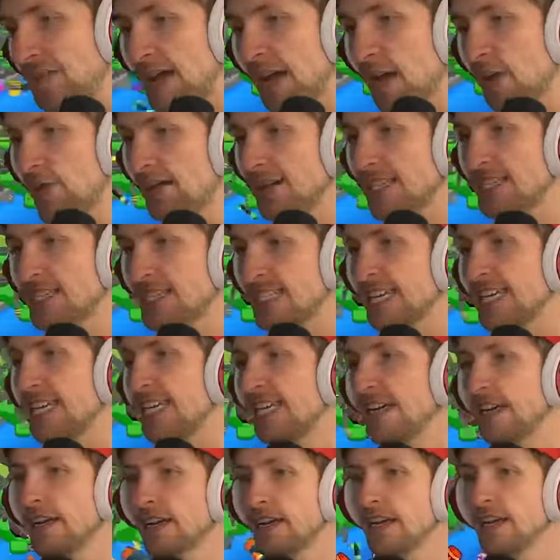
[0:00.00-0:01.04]
that we
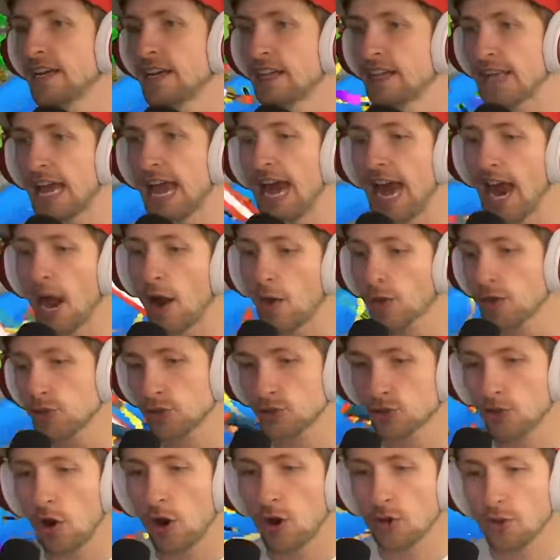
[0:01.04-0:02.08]
see the, how
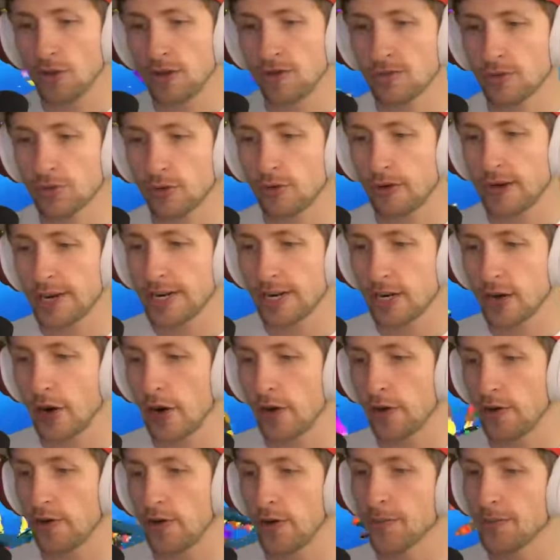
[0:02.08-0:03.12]
strong we've created
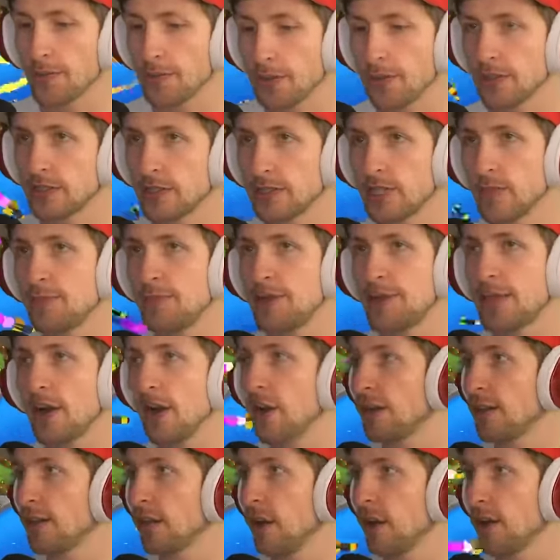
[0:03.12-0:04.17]
our to be
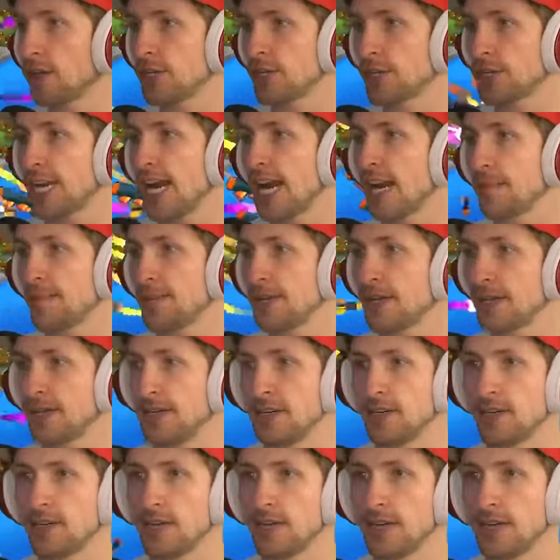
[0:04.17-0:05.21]
our, our champion
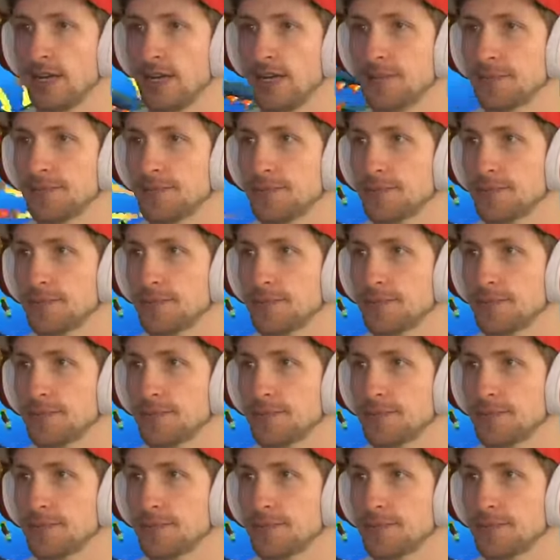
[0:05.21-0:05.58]
here, okay?